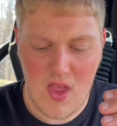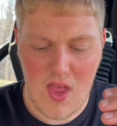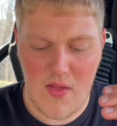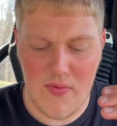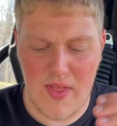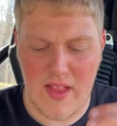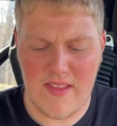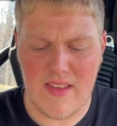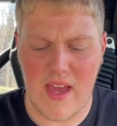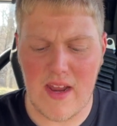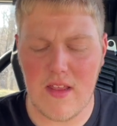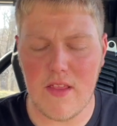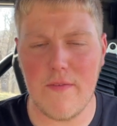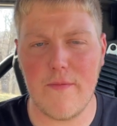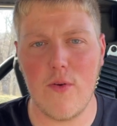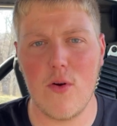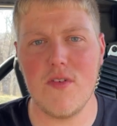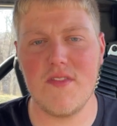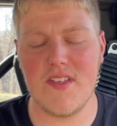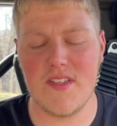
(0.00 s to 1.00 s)
That's kind of the
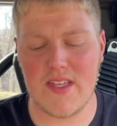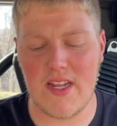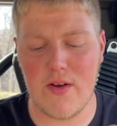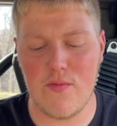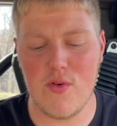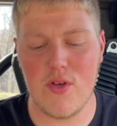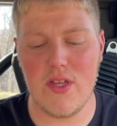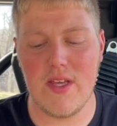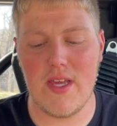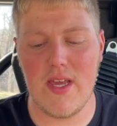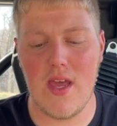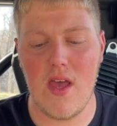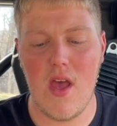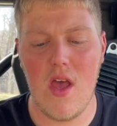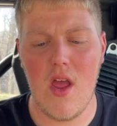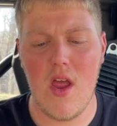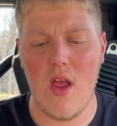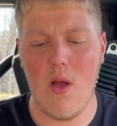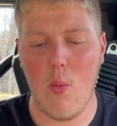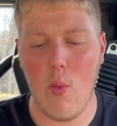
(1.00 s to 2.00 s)
first thing that I really
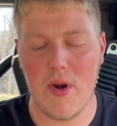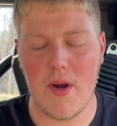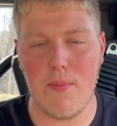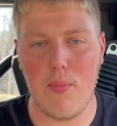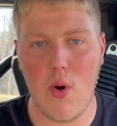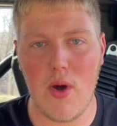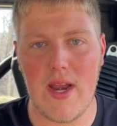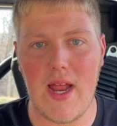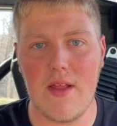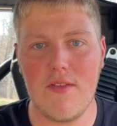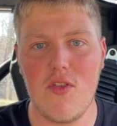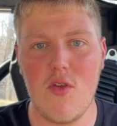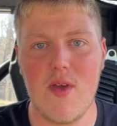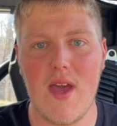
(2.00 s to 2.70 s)
want to point out to you